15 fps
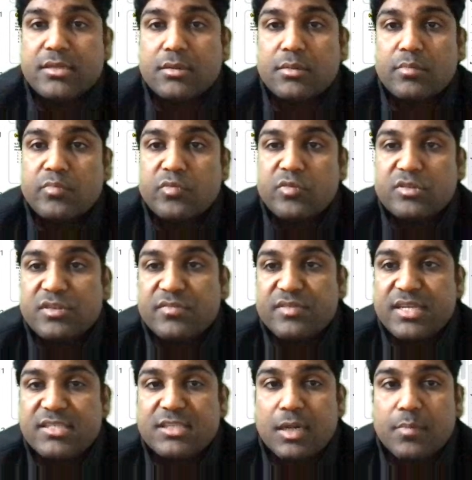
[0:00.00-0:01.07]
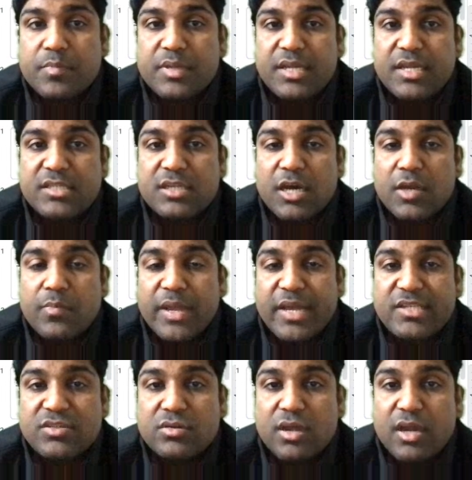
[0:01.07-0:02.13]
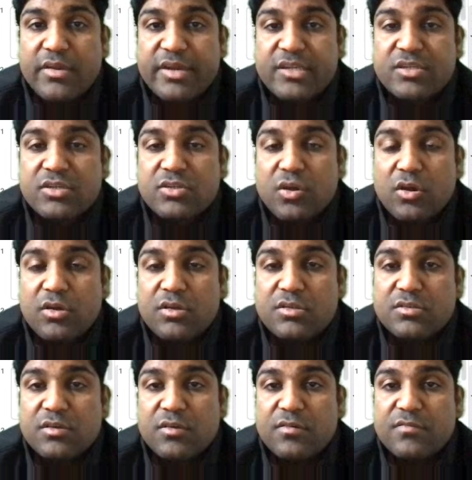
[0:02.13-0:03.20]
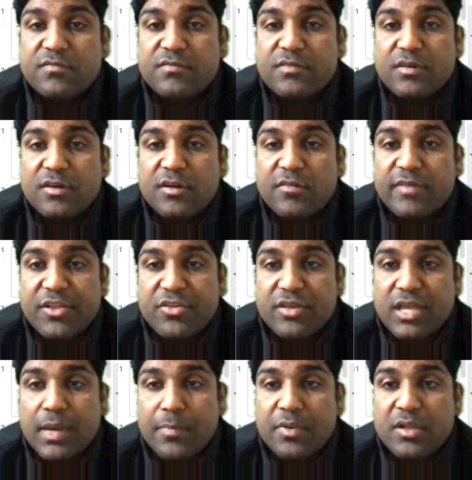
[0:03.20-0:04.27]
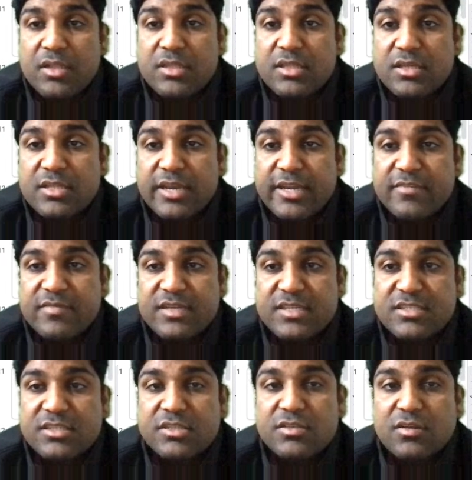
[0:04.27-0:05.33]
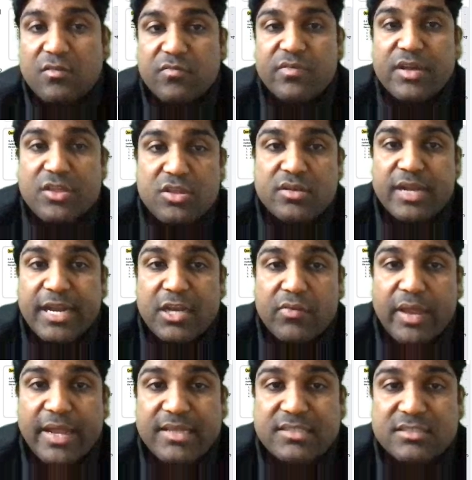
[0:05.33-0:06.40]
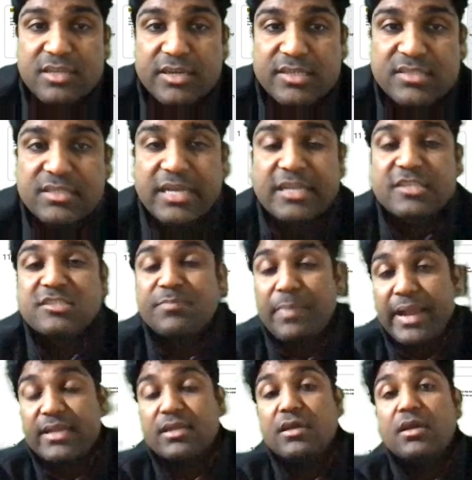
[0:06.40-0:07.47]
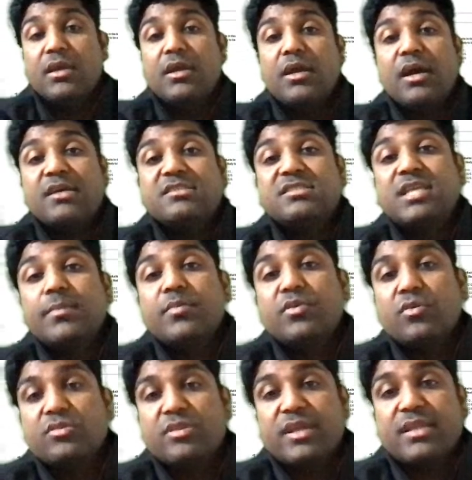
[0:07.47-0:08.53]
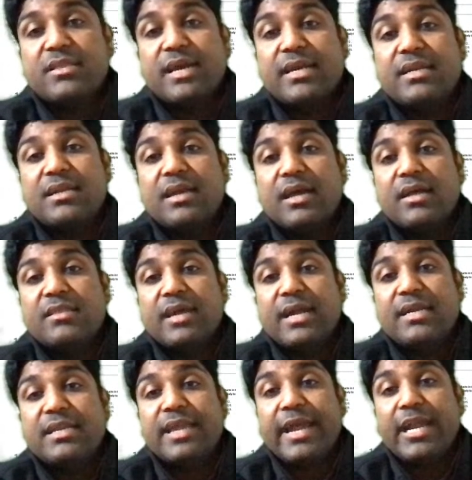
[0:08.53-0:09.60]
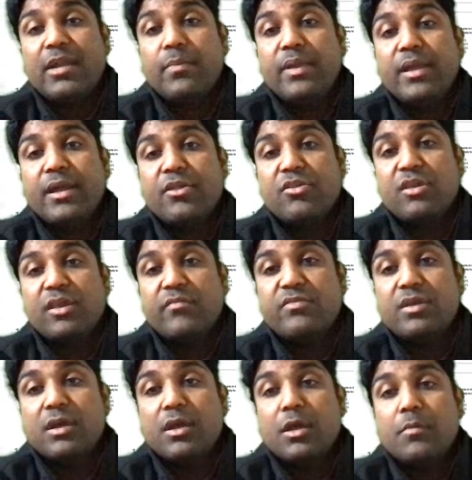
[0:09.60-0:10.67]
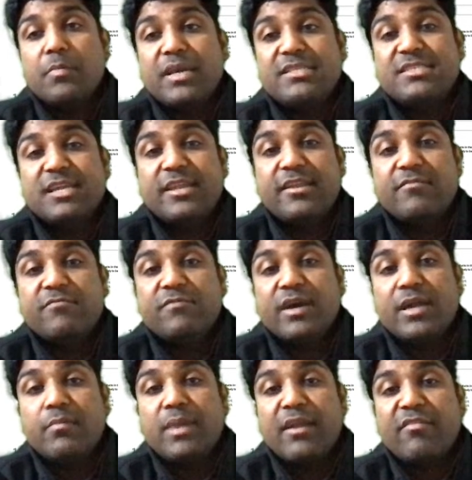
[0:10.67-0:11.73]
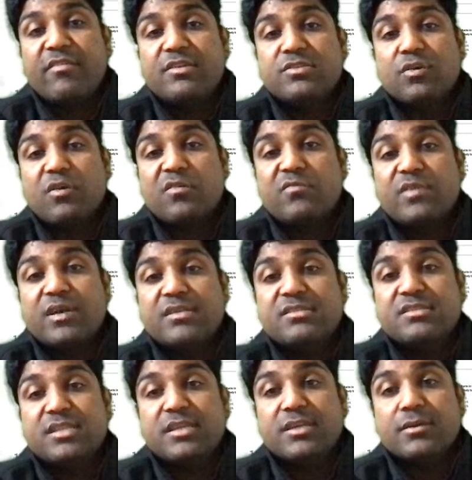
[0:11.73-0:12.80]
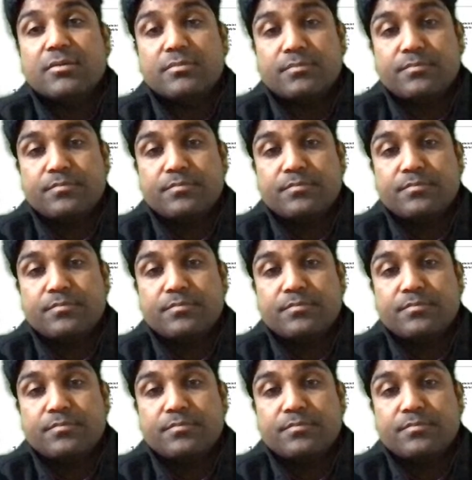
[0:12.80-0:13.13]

most of these companies are based on hundreds of dollars of venture capital, the investors of which tend to expect a steep growth rate that can't be achieved by selling one mattress or one sneaker.